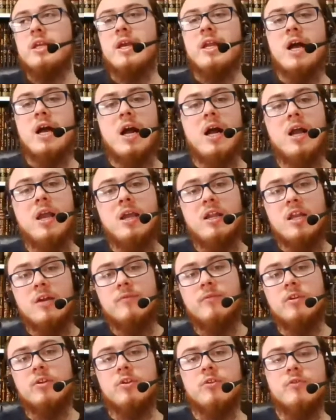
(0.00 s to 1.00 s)
get a higher
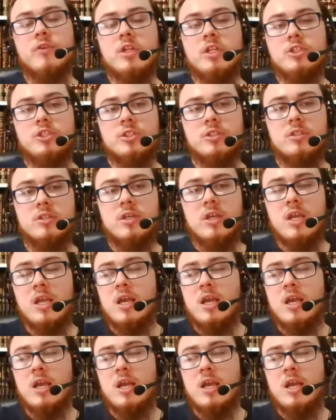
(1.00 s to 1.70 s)
level in the religion,